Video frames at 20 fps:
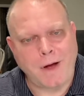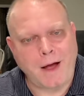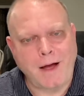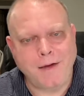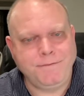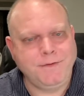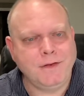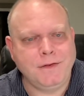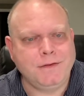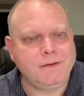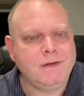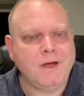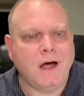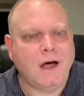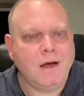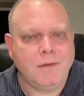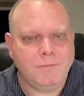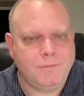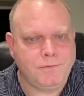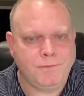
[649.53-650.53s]
I feel
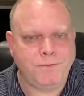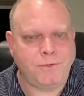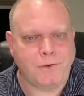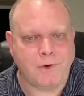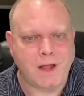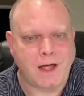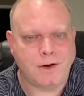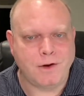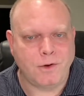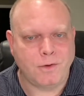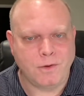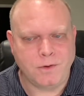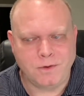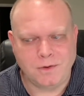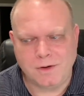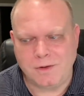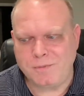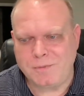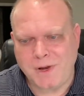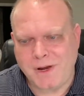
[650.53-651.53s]
dumb for not knowing who
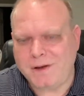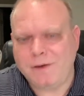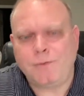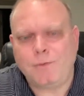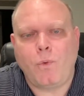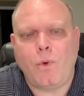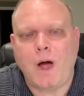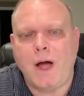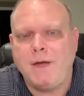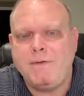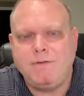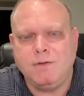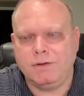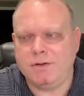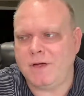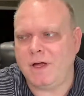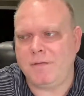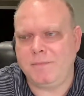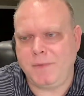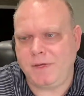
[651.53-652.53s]
did, but why feel
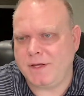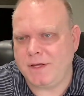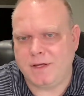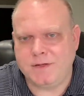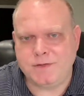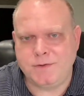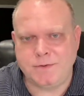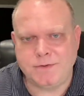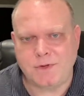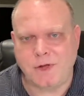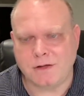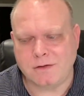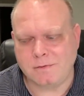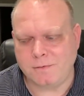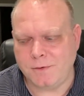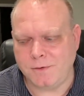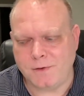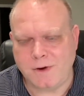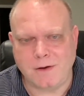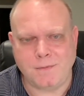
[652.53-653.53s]
dumb because it was
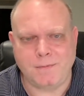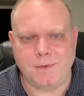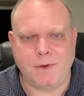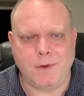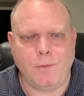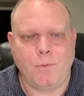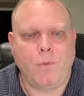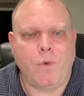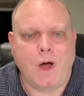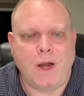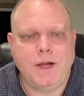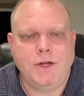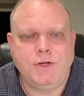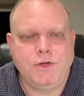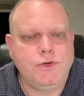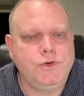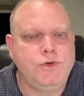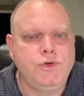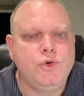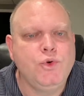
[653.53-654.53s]
ultimately random. And why did
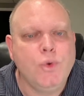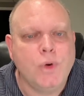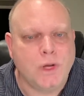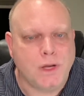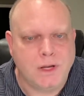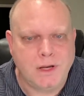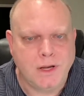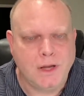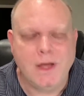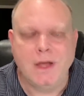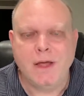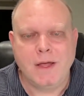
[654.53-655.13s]
you do it?